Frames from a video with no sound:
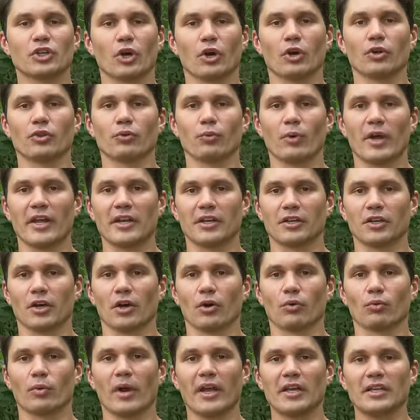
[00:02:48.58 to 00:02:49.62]
are the way to
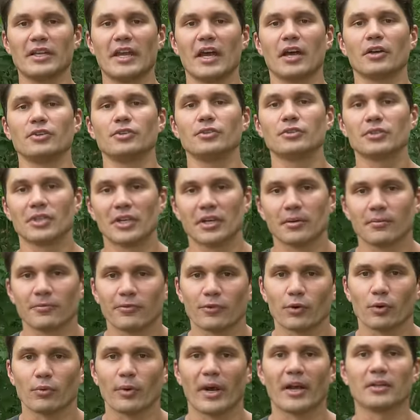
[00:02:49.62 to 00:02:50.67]
go. Right now you can get them
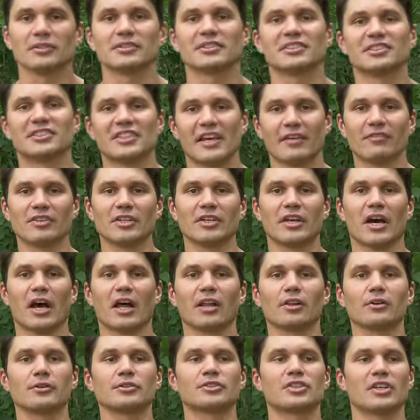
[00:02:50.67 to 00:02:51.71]
for around
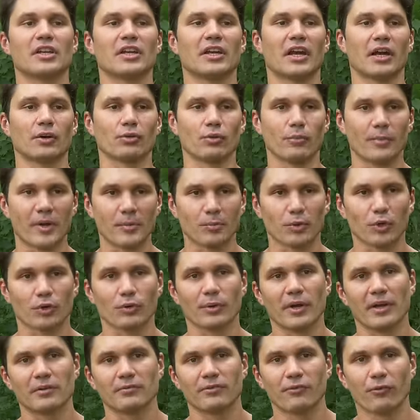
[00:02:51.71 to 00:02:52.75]
$7. And I remember
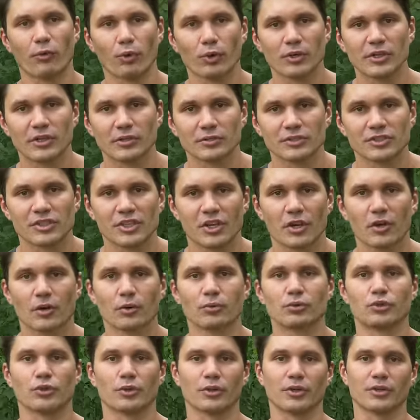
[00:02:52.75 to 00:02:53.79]
around 4 years
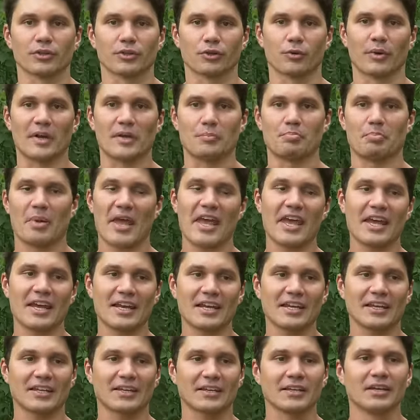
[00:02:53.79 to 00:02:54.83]
ago during the Great
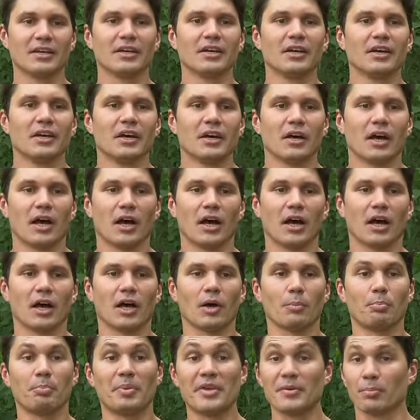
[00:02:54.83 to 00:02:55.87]
Panic,
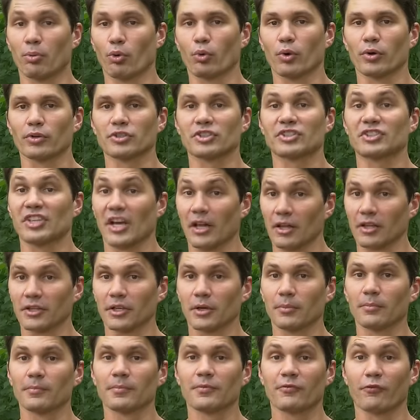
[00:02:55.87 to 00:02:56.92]
people were selling
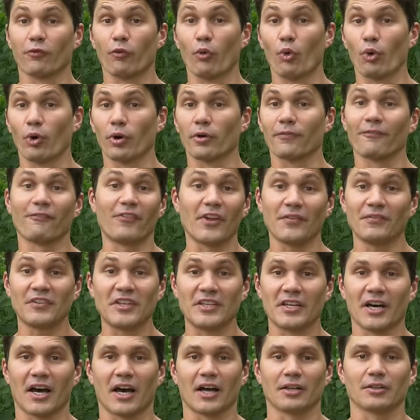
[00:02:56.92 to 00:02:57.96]
them for
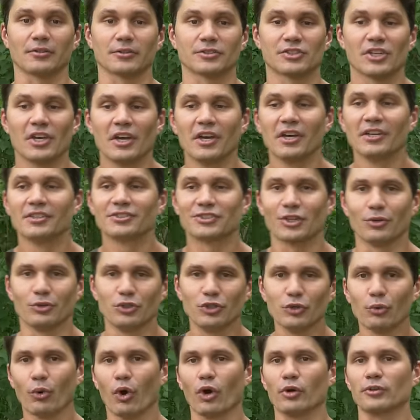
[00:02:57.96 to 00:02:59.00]
$50. So
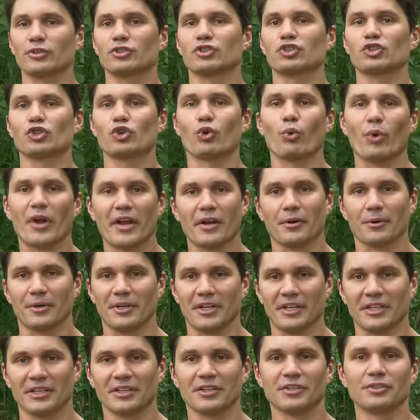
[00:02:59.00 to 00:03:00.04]
you are
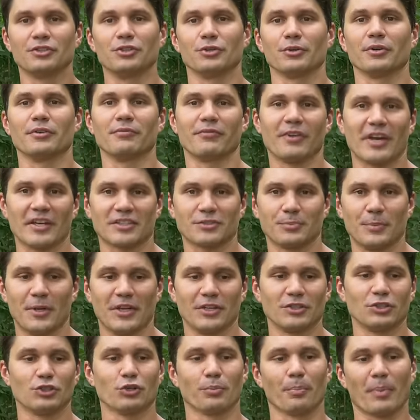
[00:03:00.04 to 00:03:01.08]
squaring your
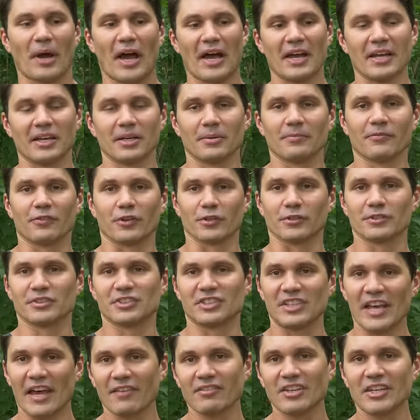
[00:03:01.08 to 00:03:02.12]
investment. You're buying them for
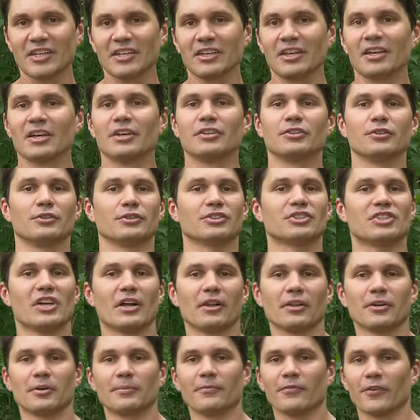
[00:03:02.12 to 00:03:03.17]
$7, you're
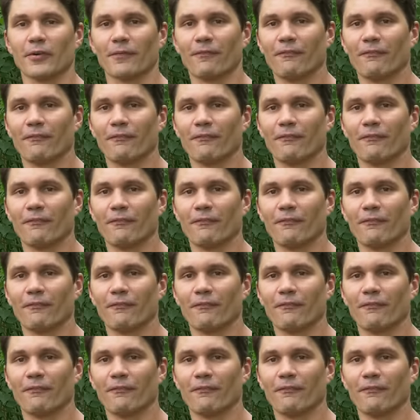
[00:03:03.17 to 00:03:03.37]
selling them for